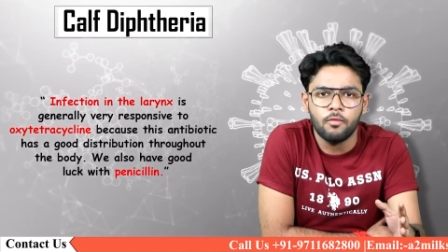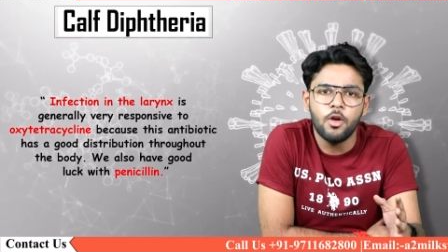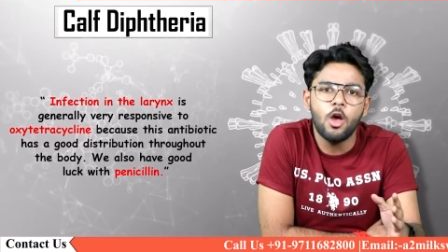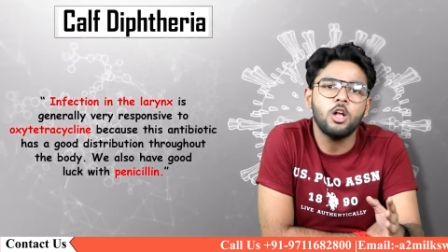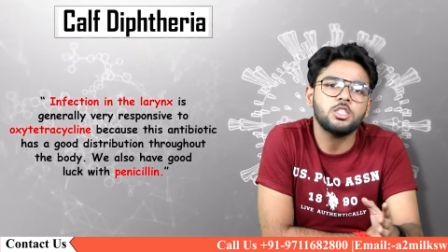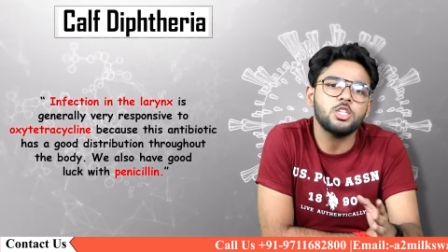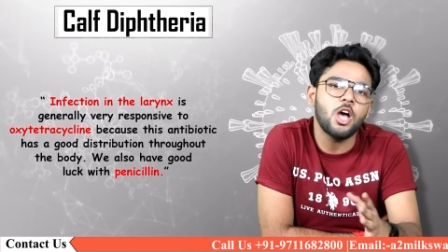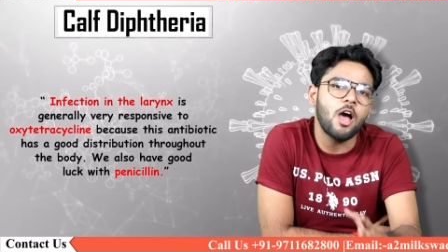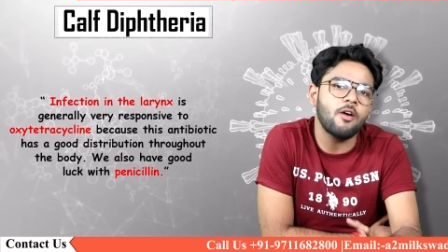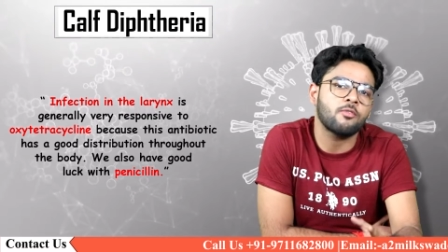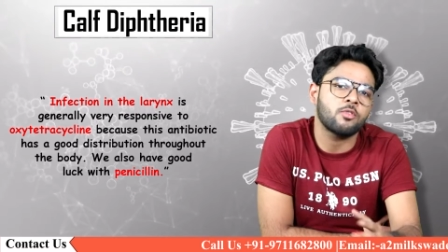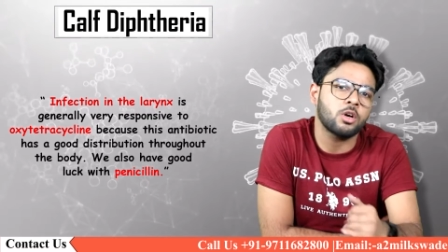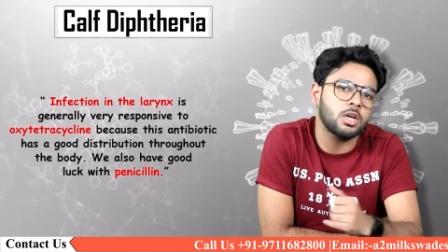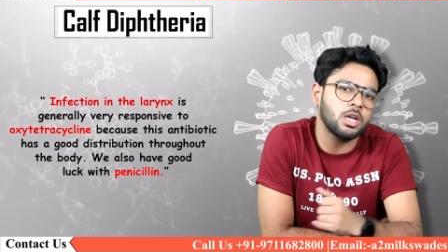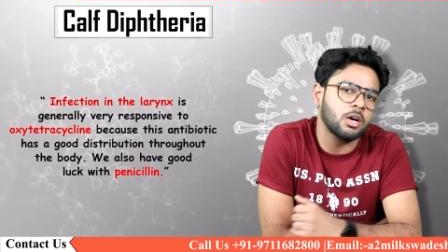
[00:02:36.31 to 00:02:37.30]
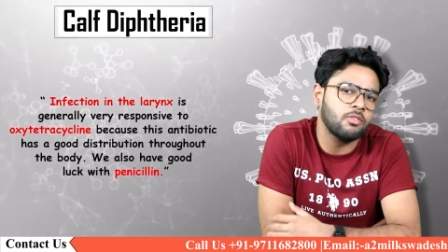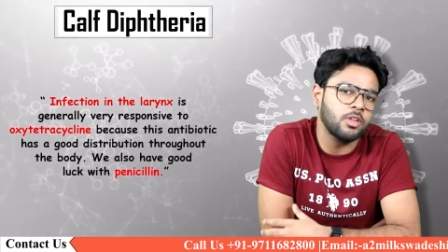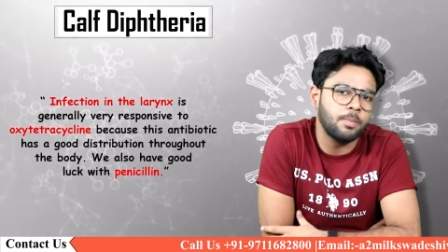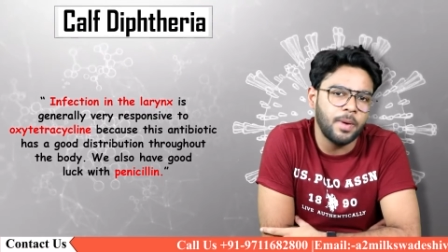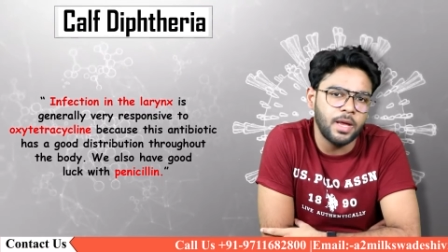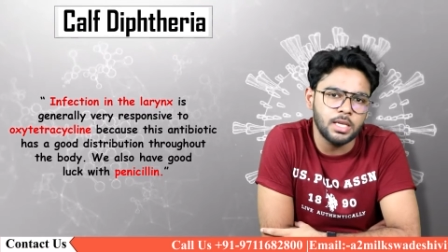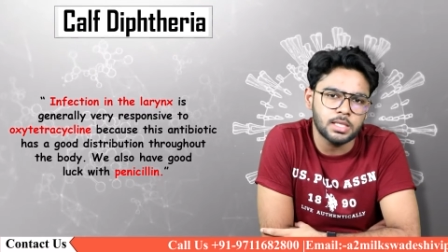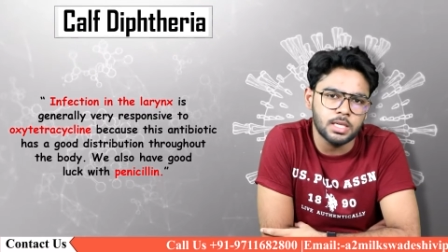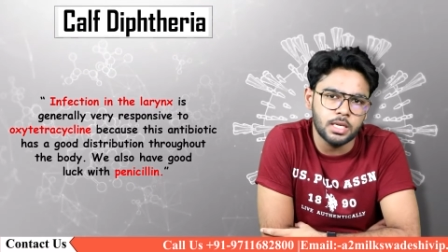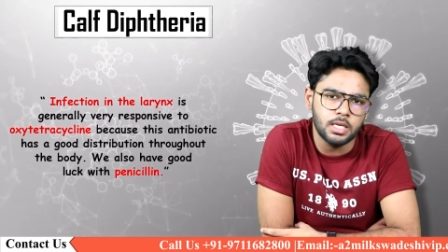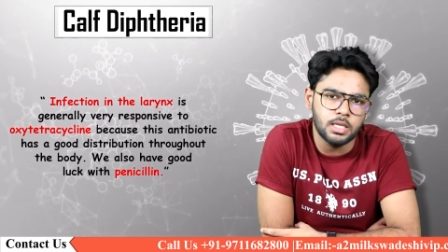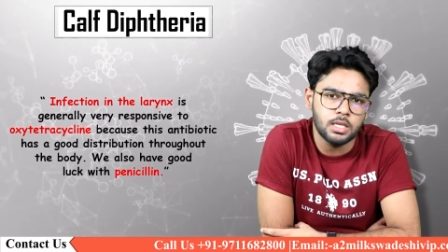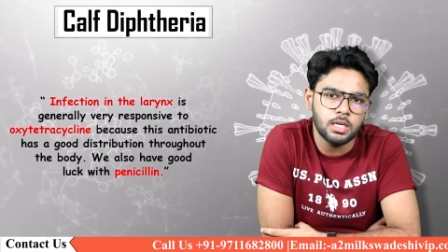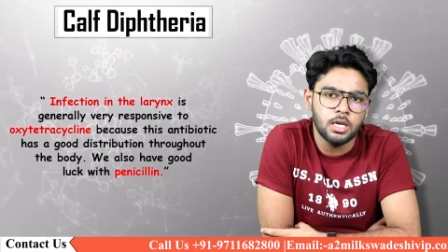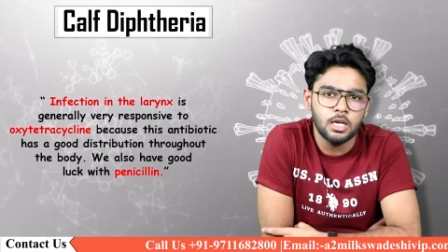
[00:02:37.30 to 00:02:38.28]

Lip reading: We also have good luck with penicillin.